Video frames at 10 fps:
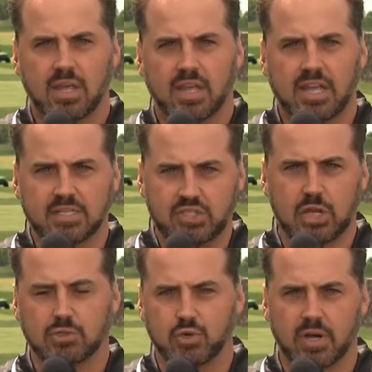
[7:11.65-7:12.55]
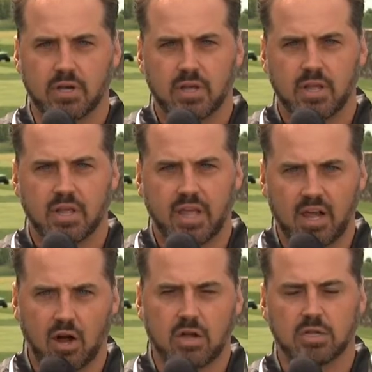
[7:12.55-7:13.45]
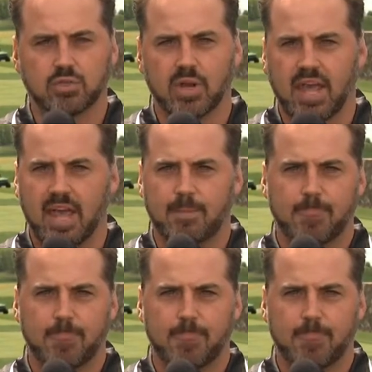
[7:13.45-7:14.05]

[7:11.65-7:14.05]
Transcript: in children in our country. And